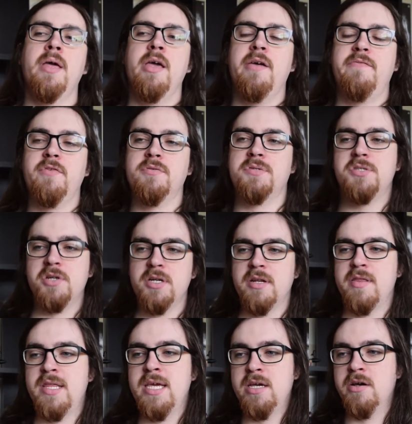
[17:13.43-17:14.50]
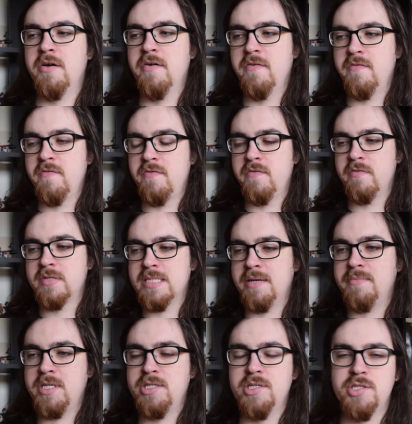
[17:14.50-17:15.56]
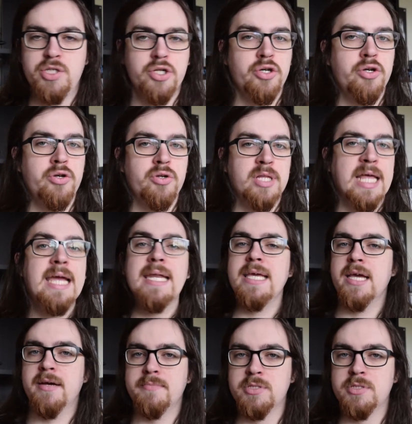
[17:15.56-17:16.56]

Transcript: If you was trying to think of something to do leading up